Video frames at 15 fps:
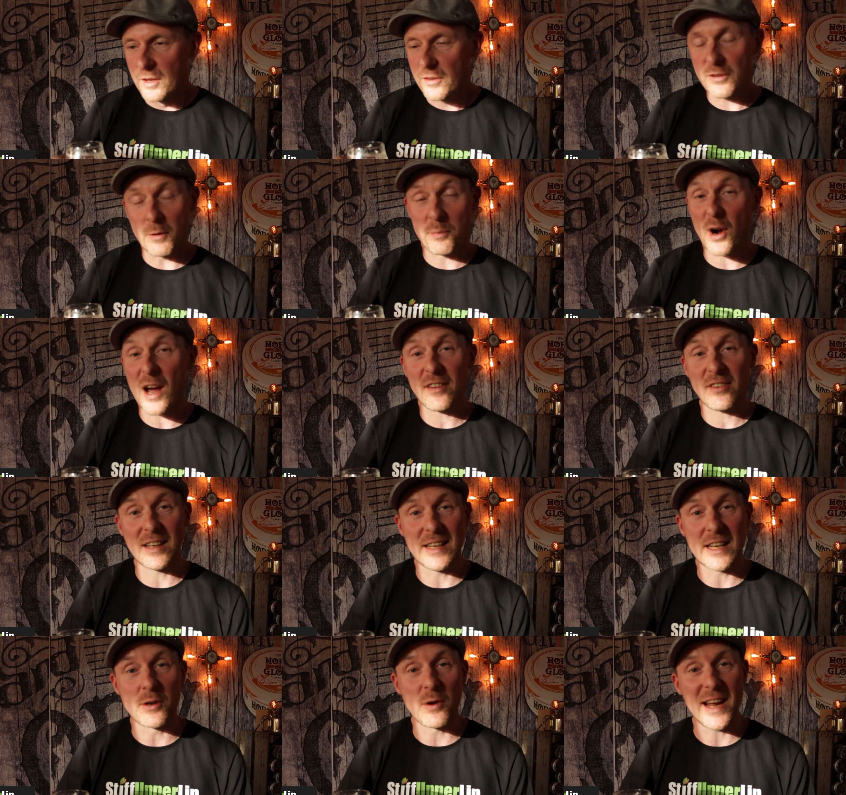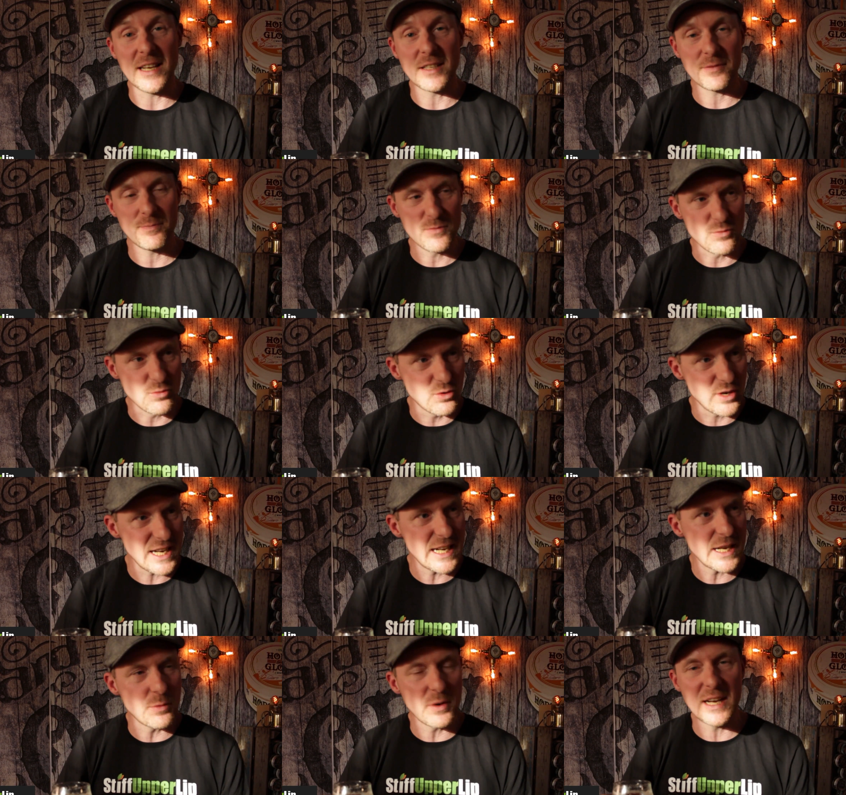Surprisingly great,
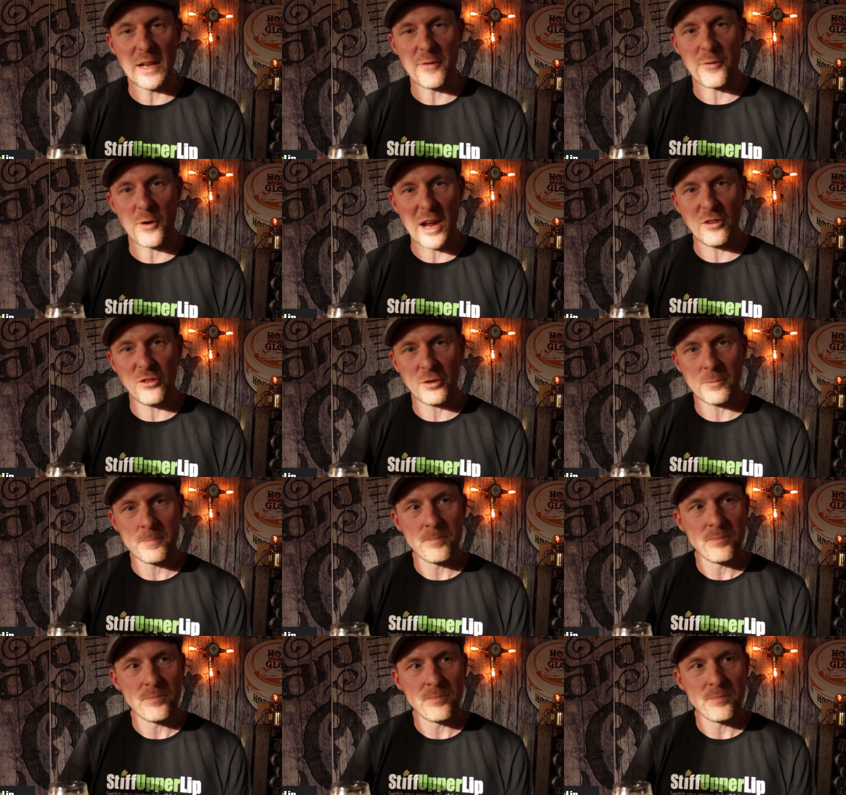really, really fresh.